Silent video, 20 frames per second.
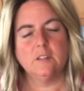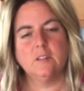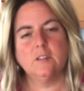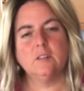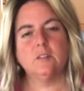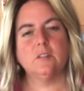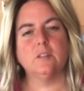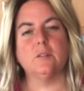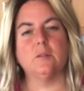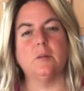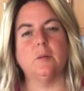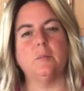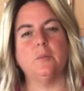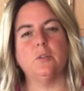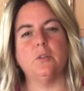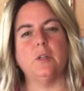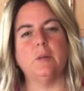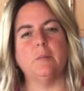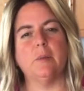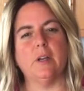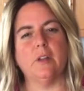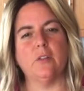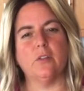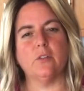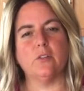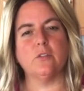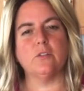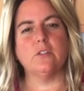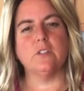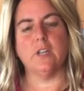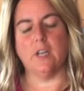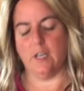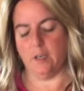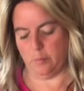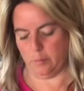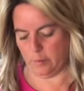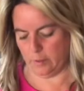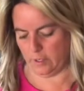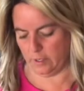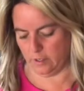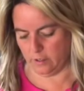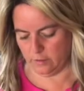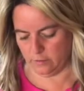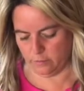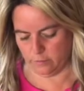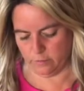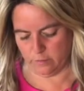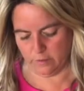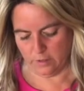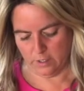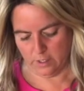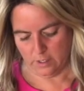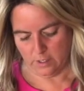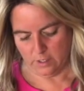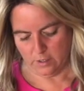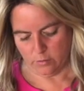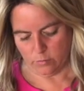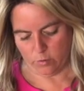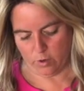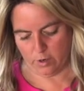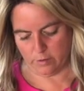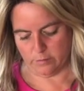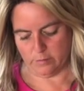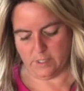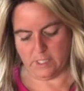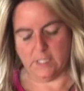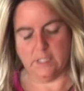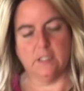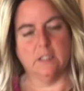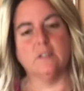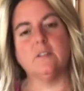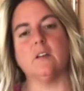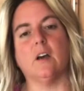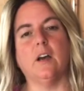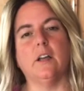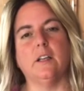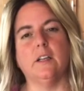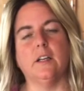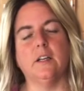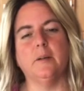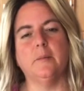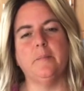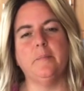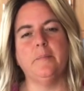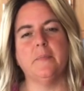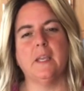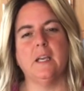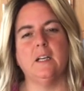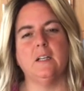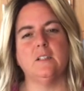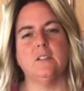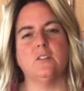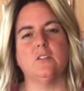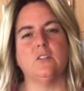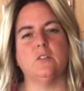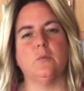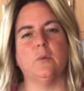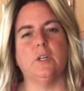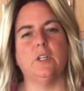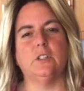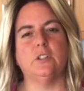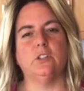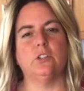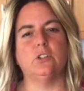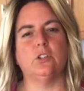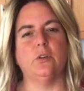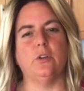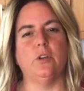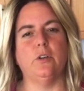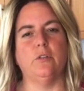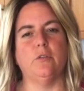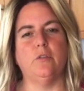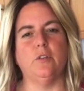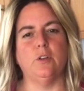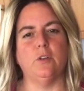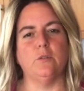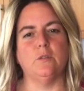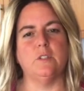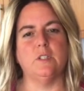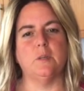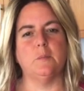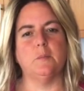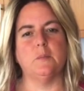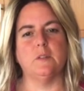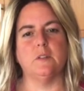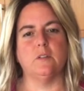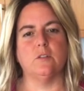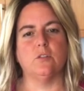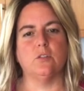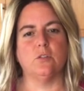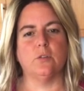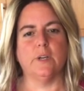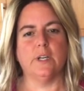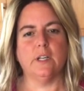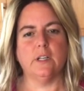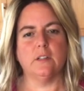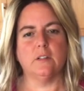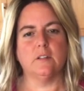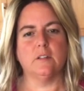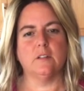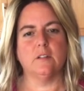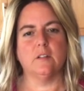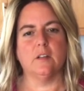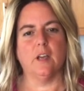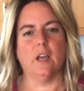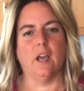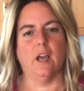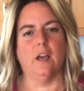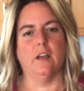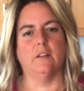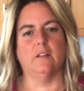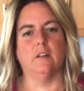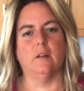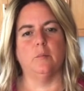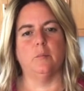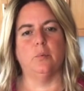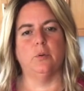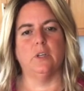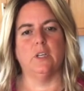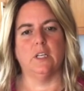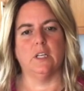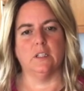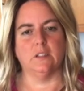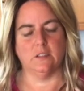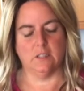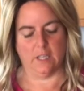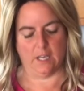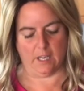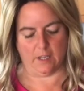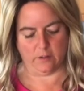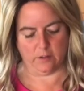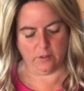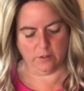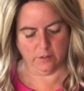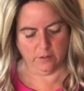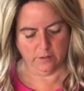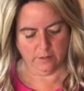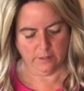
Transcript: So I'm doing my third type of raw vegan lasagna. So just wanted to show you a few tips and tricks as I'm putting it together.